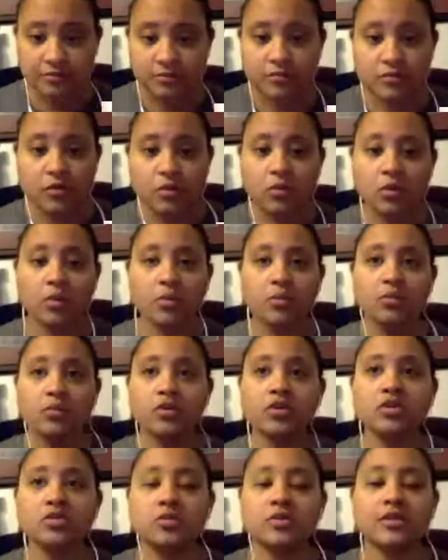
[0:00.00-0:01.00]

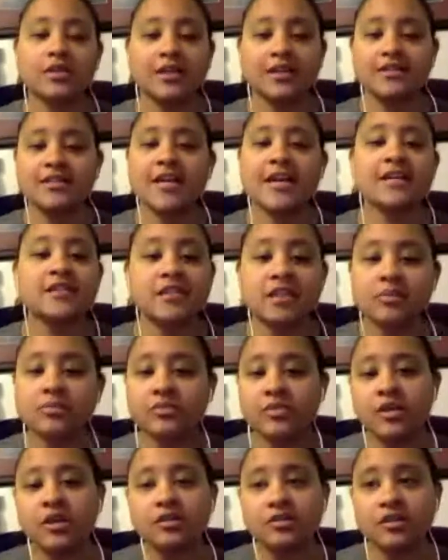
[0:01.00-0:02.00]
we're doing the exact same
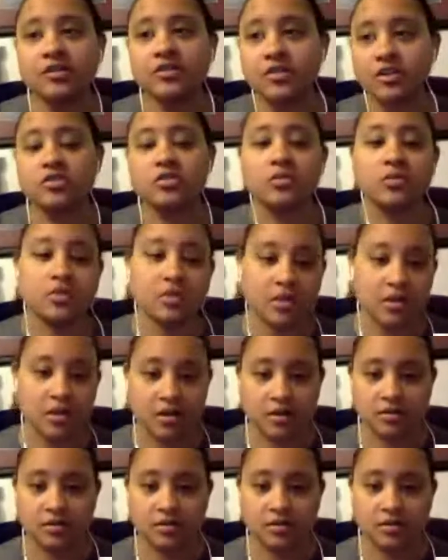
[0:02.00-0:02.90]
thing that they're doing to us.